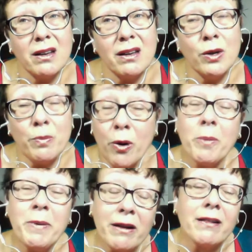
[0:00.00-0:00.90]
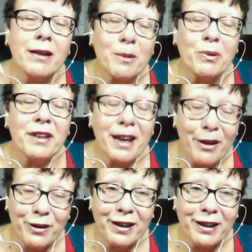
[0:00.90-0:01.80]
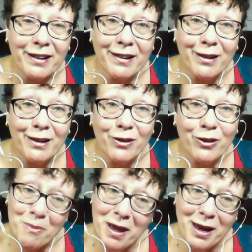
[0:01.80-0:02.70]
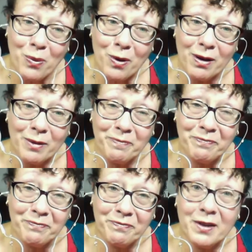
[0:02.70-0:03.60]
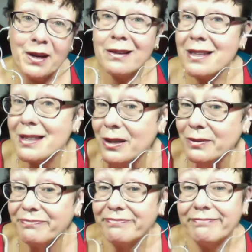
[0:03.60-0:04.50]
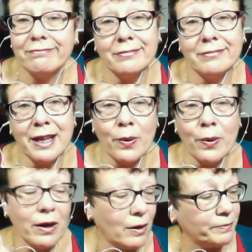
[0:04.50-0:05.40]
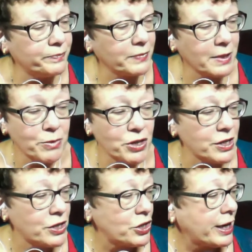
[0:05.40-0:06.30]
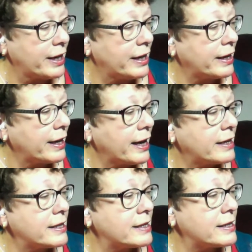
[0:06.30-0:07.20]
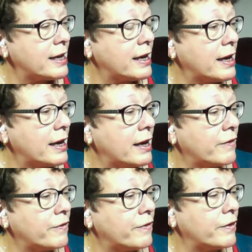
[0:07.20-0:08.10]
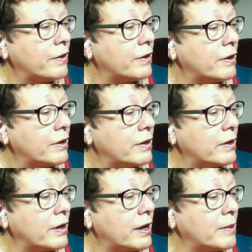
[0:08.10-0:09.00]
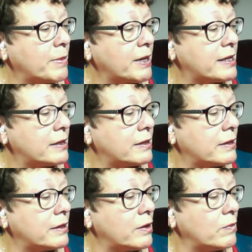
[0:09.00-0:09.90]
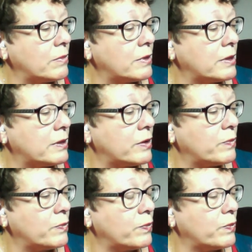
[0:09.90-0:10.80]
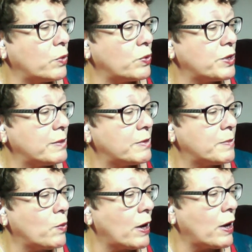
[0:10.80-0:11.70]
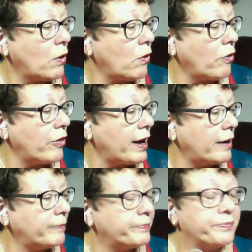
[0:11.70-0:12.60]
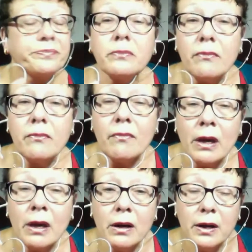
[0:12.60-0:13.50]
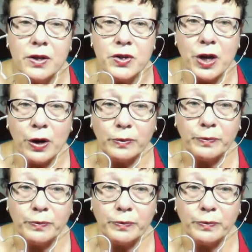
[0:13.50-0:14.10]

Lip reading: you probably aren't going to put the effort in to make it work. So there we are. I'm just checking again to see if anybody's... No, all seems to be well on there. So